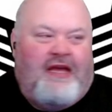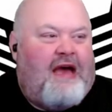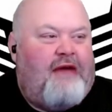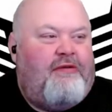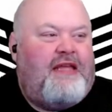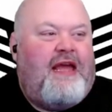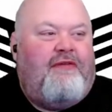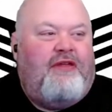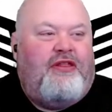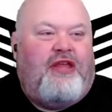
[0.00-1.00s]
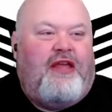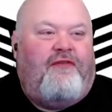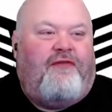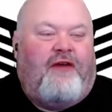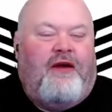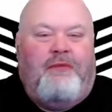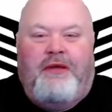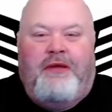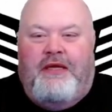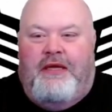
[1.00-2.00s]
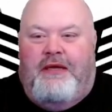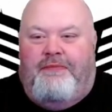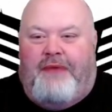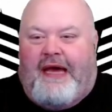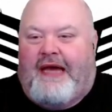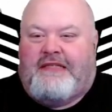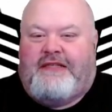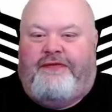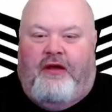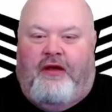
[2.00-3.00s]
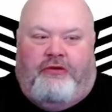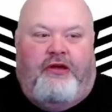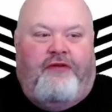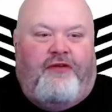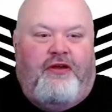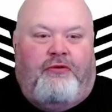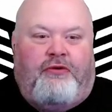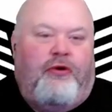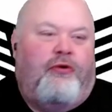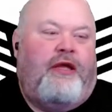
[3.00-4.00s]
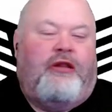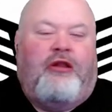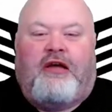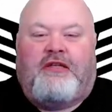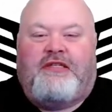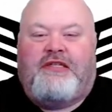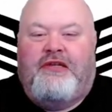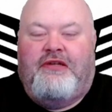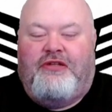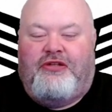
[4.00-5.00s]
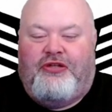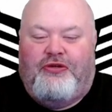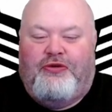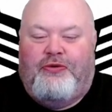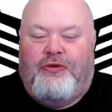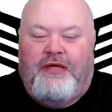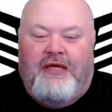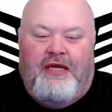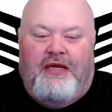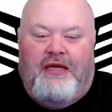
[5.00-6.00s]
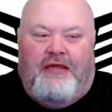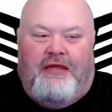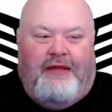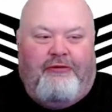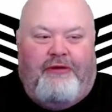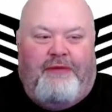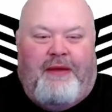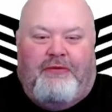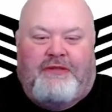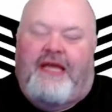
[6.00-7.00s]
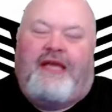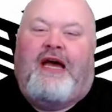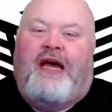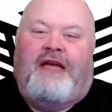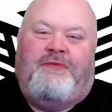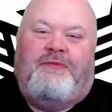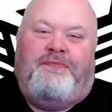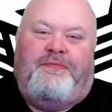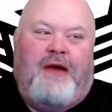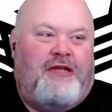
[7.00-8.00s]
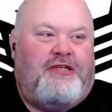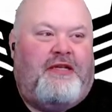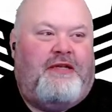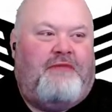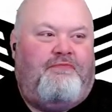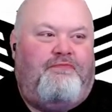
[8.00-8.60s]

I would get everything from passive, "Oh, good for you, go get lost," to literally people saying I should I should